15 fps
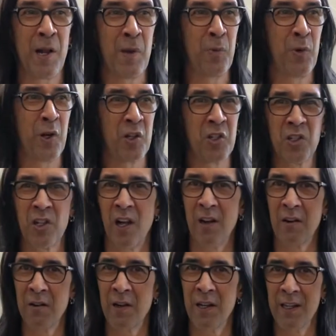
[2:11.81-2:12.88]
and I put a
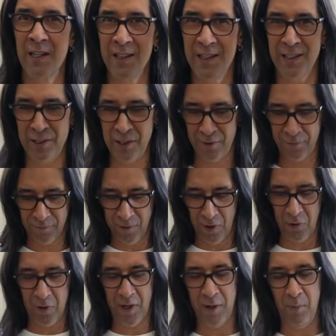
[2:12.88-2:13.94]
shaller on it that just
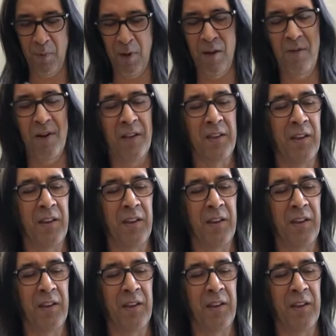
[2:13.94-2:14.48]
floated above